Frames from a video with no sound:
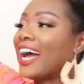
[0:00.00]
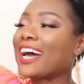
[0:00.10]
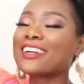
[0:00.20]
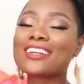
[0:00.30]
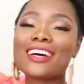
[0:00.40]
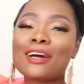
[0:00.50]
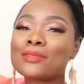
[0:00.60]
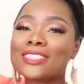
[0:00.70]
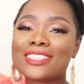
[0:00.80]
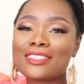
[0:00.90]
I don't know how
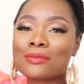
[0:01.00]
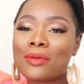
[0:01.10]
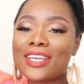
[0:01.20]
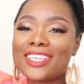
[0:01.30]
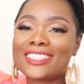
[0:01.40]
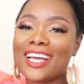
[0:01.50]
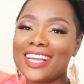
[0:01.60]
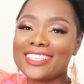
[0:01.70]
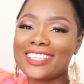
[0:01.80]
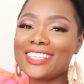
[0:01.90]
many denim pants
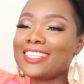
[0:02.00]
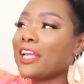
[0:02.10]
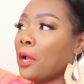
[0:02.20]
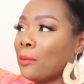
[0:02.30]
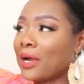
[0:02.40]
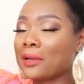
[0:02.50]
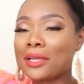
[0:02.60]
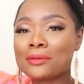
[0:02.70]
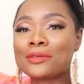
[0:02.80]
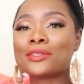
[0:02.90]
I need, but I
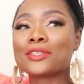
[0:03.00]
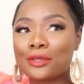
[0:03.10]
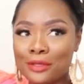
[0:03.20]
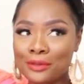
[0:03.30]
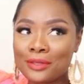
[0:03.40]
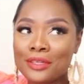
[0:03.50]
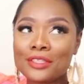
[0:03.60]
am gonna